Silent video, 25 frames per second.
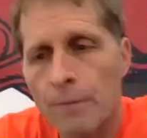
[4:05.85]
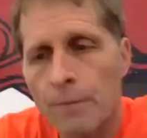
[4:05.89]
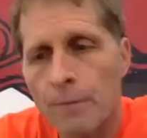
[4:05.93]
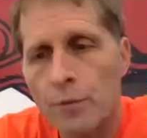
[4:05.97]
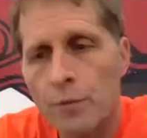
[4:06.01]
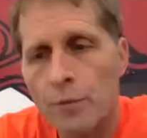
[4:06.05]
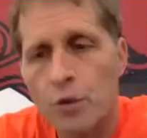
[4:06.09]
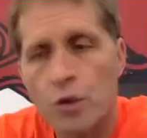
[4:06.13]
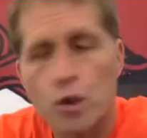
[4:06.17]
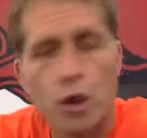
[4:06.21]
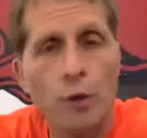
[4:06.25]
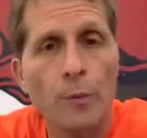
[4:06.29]

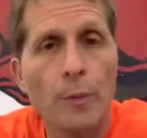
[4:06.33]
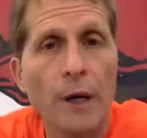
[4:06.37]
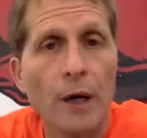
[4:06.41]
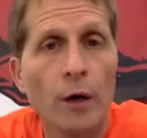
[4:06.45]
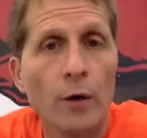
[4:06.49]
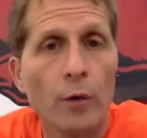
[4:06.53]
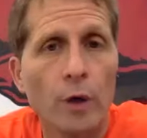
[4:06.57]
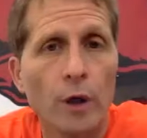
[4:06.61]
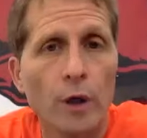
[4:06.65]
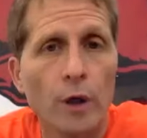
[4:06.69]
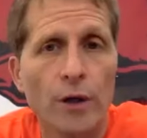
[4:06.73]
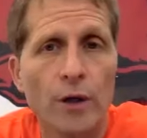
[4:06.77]
Should be a
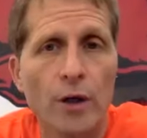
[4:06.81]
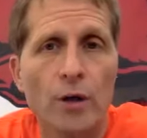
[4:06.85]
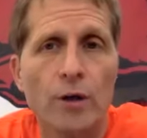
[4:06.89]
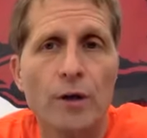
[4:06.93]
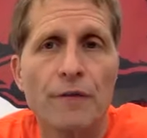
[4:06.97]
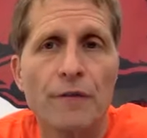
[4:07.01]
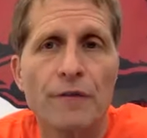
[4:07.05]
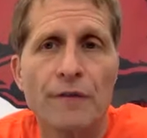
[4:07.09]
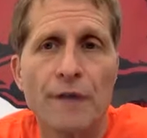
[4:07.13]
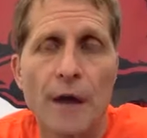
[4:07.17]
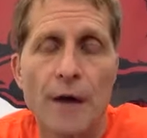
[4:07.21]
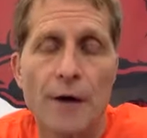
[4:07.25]
really good
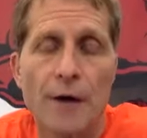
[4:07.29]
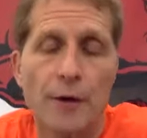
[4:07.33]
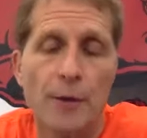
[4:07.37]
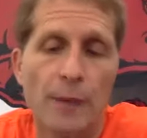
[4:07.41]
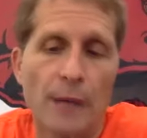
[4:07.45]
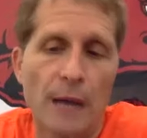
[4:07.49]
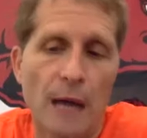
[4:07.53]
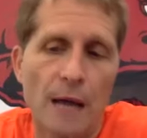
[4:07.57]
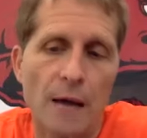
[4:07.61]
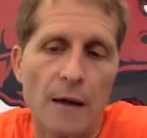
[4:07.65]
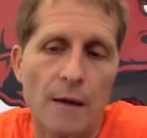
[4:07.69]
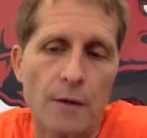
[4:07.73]
defender,
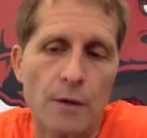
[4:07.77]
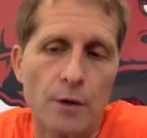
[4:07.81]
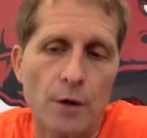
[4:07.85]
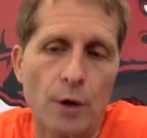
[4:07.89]
but I